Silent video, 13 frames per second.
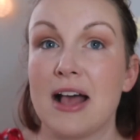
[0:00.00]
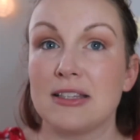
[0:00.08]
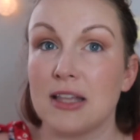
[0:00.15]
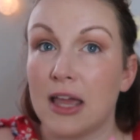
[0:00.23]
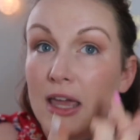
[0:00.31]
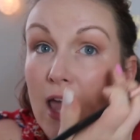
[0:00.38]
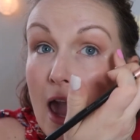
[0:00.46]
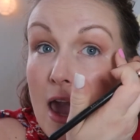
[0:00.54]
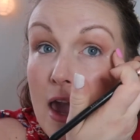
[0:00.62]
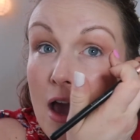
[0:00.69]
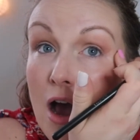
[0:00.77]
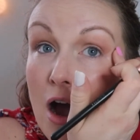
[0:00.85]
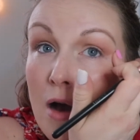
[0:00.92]
like
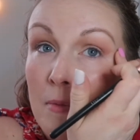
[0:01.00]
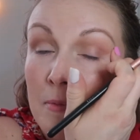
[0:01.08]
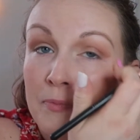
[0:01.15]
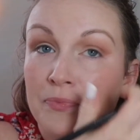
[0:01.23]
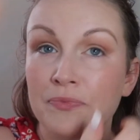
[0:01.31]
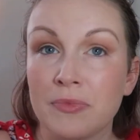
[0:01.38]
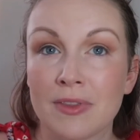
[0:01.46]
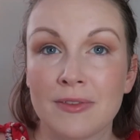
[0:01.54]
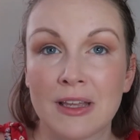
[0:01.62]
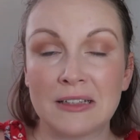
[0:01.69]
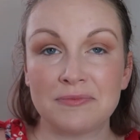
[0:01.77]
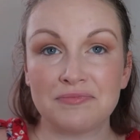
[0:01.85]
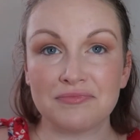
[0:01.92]
a
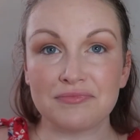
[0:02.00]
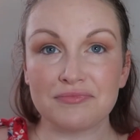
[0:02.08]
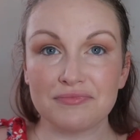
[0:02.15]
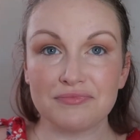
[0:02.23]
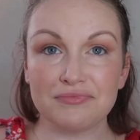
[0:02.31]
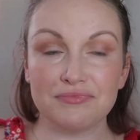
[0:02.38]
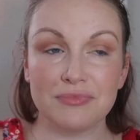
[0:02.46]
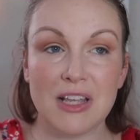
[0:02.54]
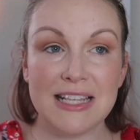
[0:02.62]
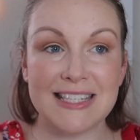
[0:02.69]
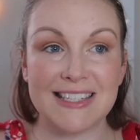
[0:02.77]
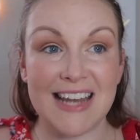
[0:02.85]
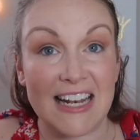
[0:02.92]

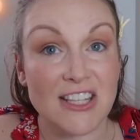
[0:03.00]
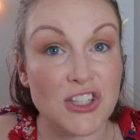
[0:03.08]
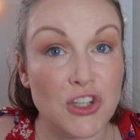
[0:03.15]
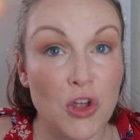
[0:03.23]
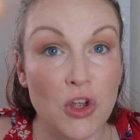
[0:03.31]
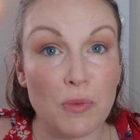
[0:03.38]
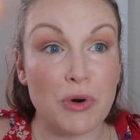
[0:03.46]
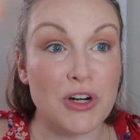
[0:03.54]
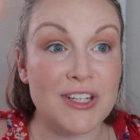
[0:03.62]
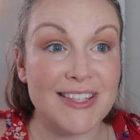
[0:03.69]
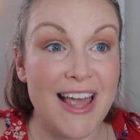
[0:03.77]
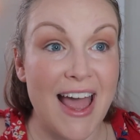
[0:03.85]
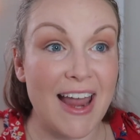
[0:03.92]
stencil per
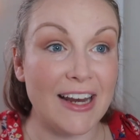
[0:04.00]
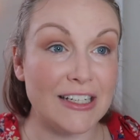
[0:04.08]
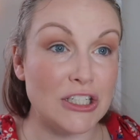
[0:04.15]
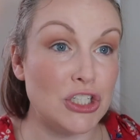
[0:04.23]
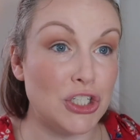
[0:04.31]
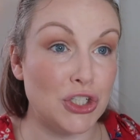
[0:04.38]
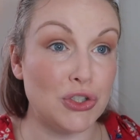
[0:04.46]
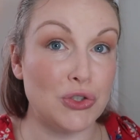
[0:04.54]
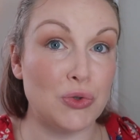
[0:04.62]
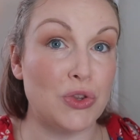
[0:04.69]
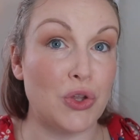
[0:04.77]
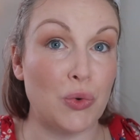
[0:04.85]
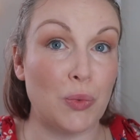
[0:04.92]
se to
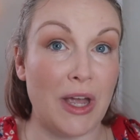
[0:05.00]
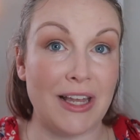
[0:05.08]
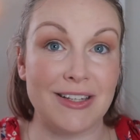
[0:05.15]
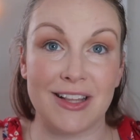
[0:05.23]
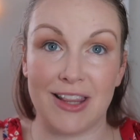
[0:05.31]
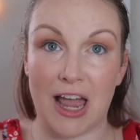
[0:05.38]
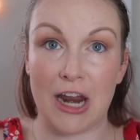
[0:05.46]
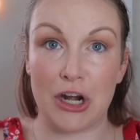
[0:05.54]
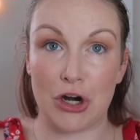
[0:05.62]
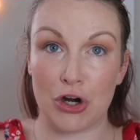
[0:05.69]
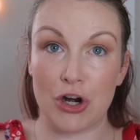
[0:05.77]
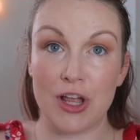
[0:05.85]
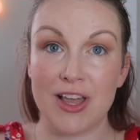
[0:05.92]
do the winged
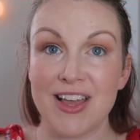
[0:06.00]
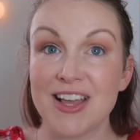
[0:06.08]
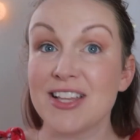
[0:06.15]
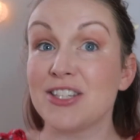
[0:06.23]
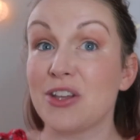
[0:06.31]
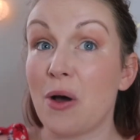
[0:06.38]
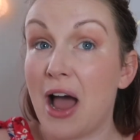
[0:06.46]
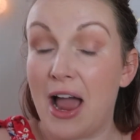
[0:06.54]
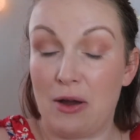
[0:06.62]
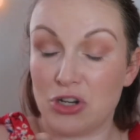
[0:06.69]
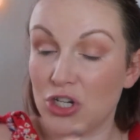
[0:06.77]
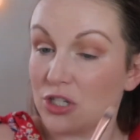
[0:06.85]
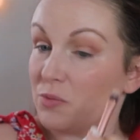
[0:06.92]
liner. So
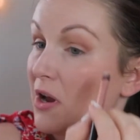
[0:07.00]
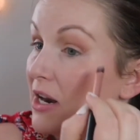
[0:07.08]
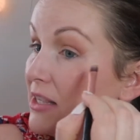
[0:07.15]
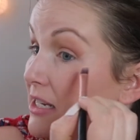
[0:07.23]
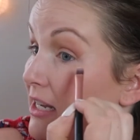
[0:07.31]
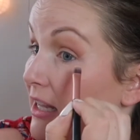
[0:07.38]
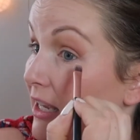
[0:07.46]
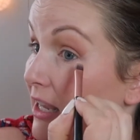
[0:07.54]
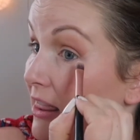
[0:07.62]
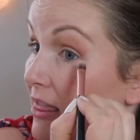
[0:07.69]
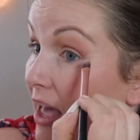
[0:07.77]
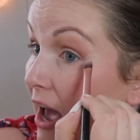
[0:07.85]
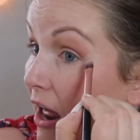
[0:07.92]
I just wanted to
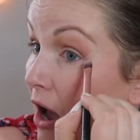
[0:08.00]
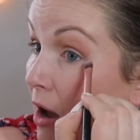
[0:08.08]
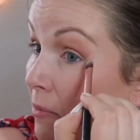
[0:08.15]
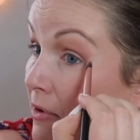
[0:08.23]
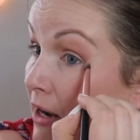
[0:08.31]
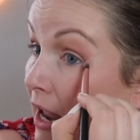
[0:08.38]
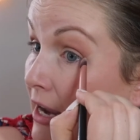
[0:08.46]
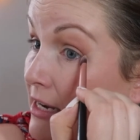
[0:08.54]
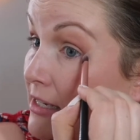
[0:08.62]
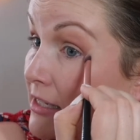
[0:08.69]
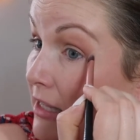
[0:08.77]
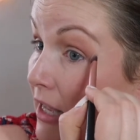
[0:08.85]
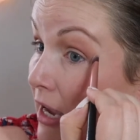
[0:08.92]
clean that up
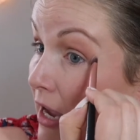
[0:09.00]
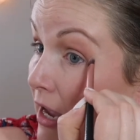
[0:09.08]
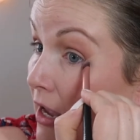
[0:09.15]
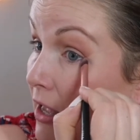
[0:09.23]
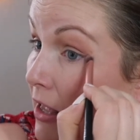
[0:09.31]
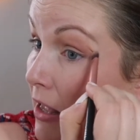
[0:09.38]
nicely.